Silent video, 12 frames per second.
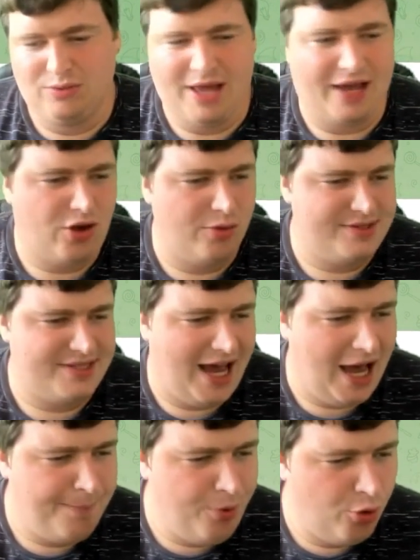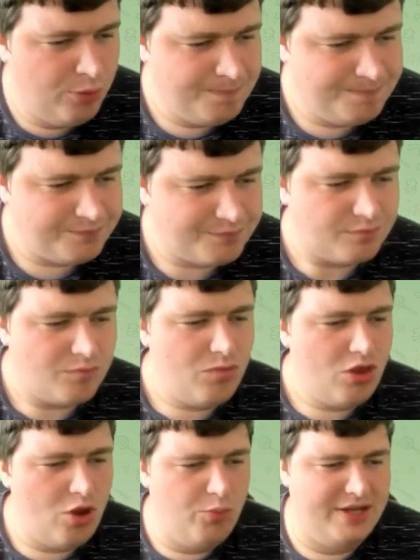that, go to Apple,
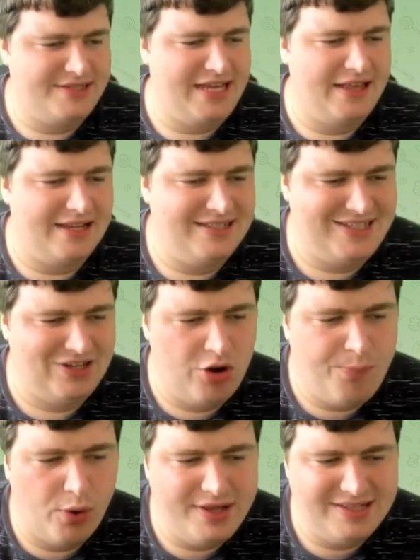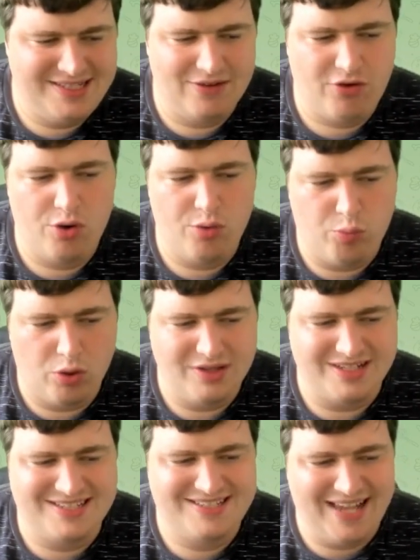we see that it's zero point zero
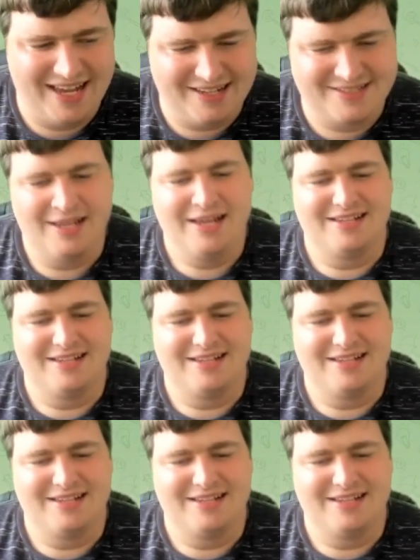one six